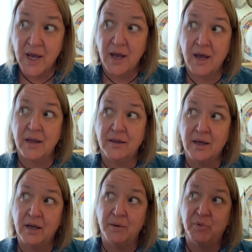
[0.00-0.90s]
And
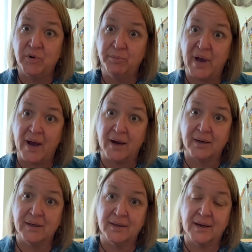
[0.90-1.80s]
then I pulled
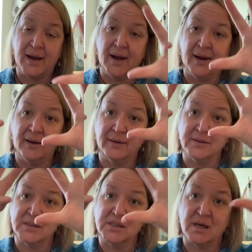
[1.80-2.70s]
back,
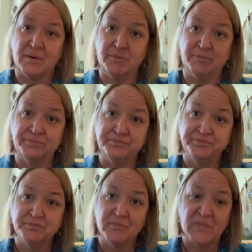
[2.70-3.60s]
and
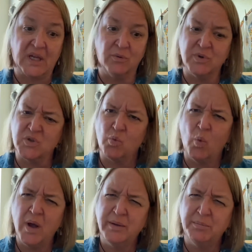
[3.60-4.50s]
it was
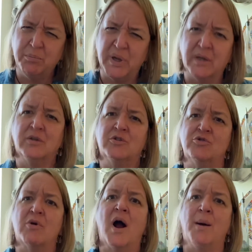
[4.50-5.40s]
one big
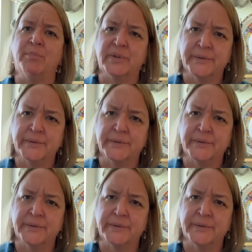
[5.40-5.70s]
drop,